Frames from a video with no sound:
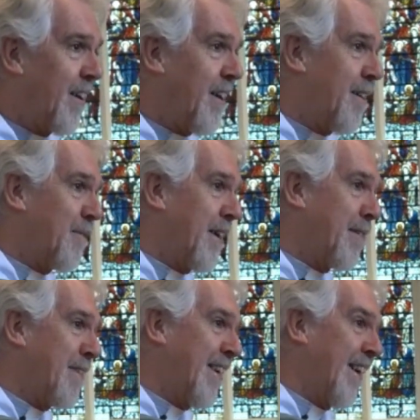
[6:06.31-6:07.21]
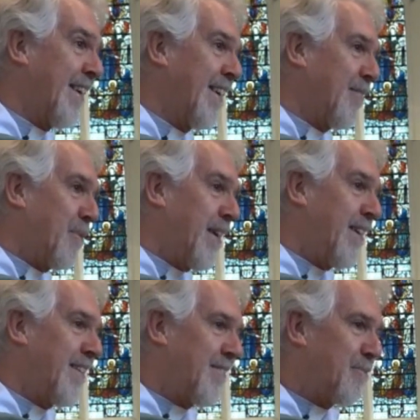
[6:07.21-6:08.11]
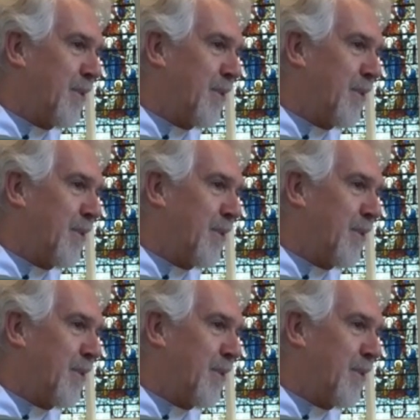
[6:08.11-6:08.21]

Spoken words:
aren't we, Heaney?